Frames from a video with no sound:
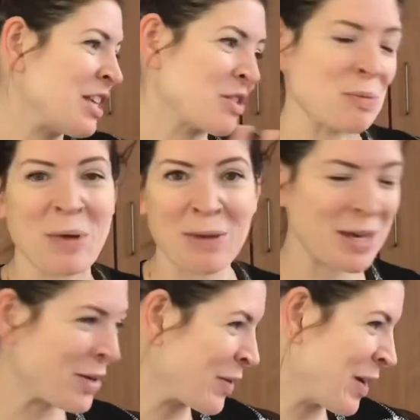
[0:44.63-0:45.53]
There's a baby
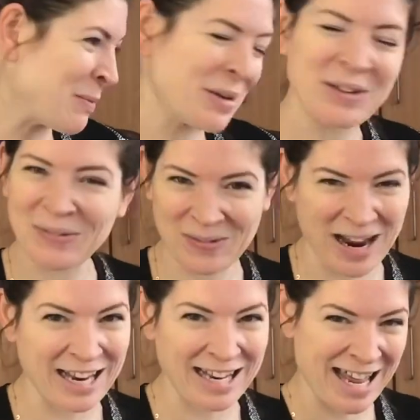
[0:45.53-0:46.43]
crib
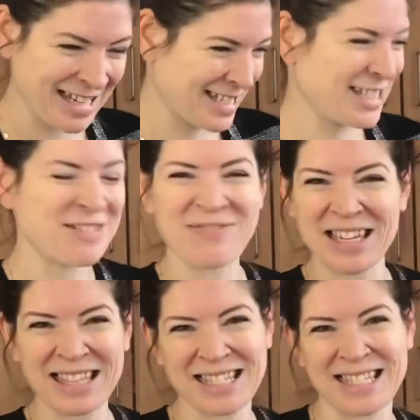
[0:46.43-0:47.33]
right next to me
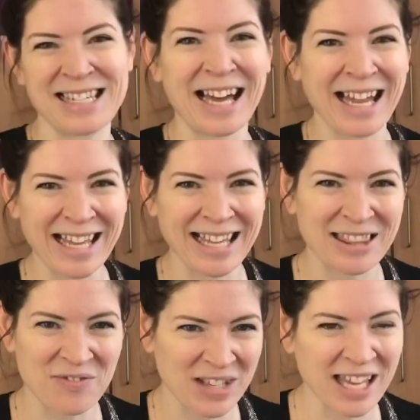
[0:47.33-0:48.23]
that's not in
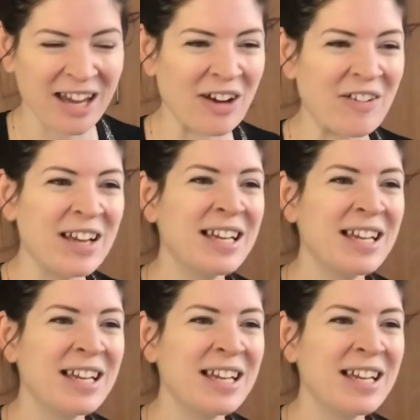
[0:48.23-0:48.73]
the video.